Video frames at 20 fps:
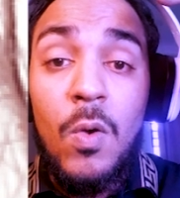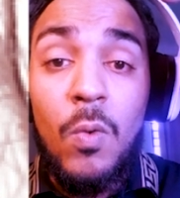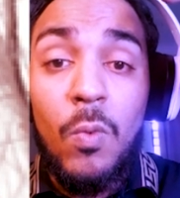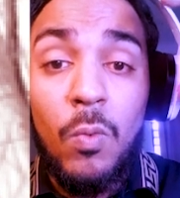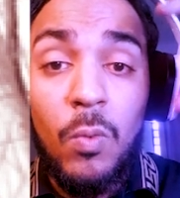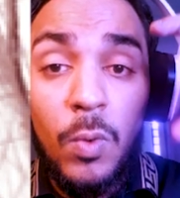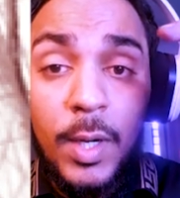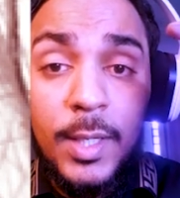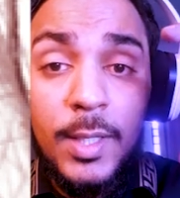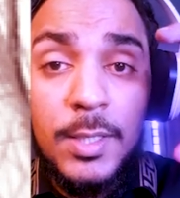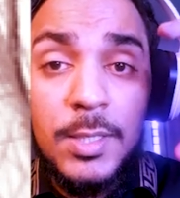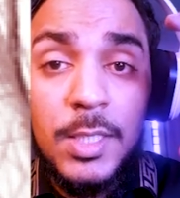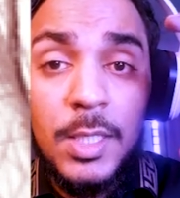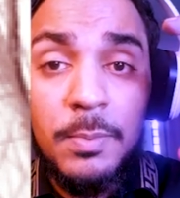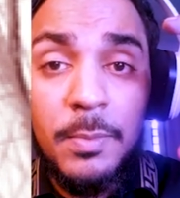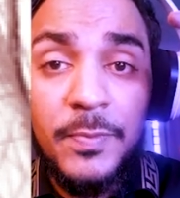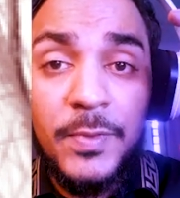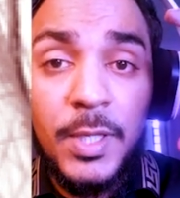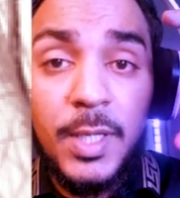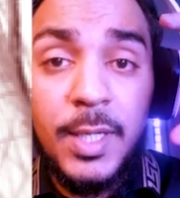what are
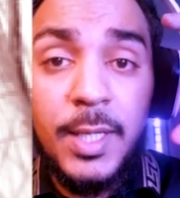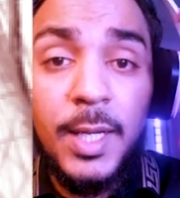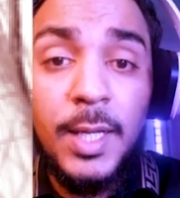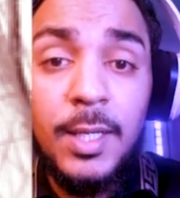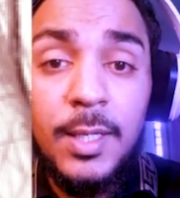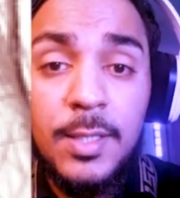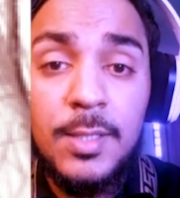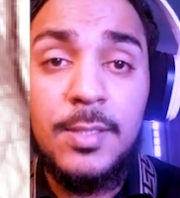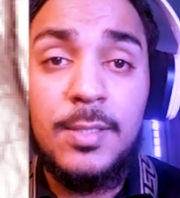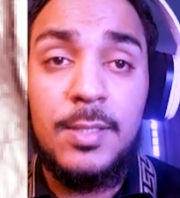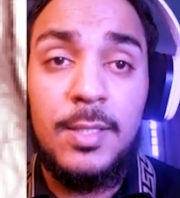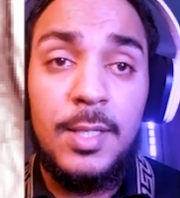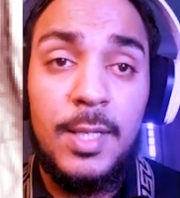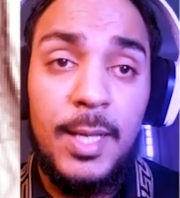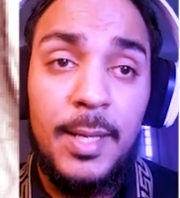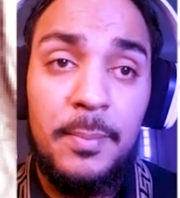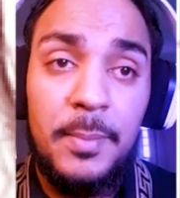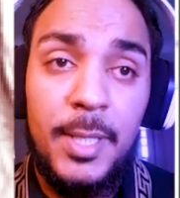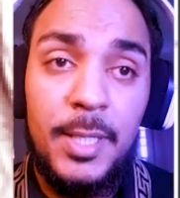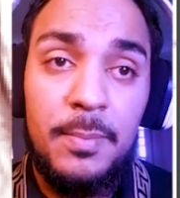some of the colors that
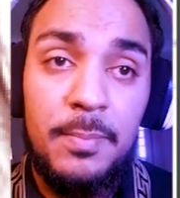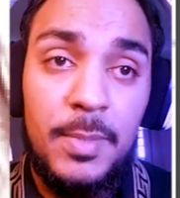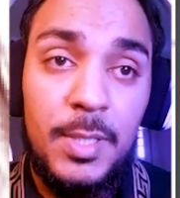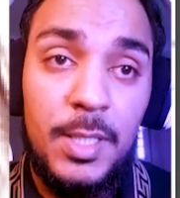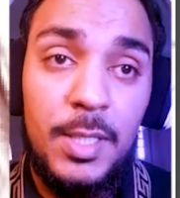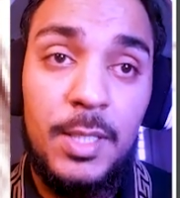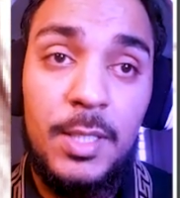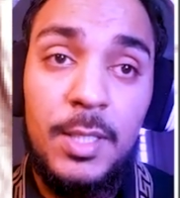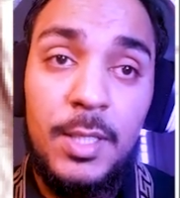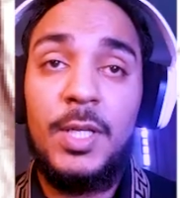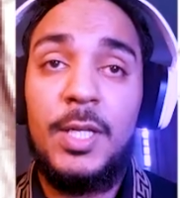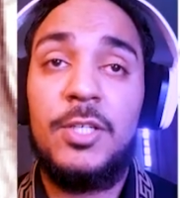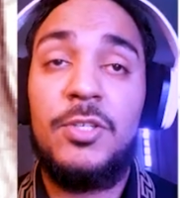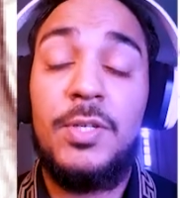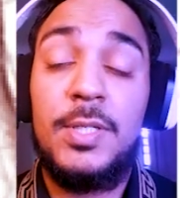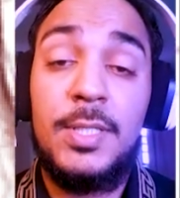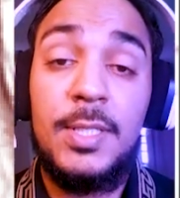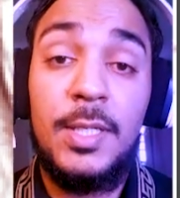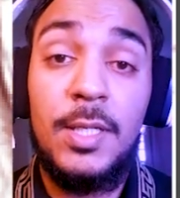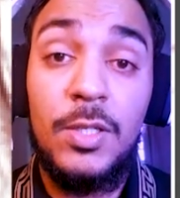I might be
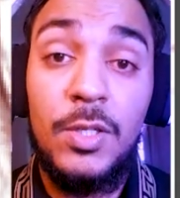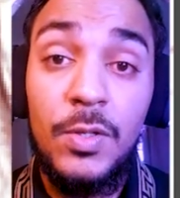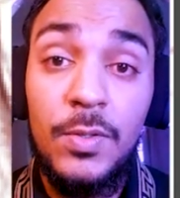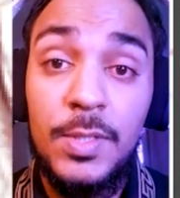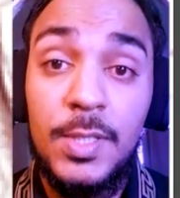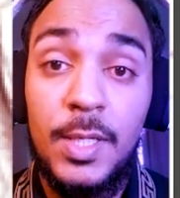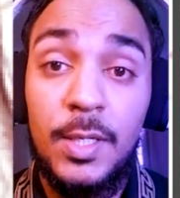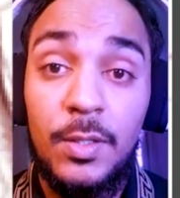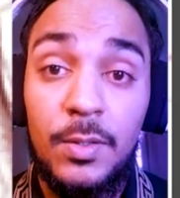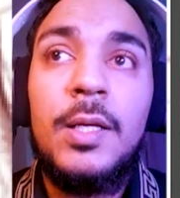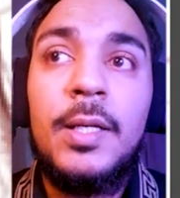interested in using?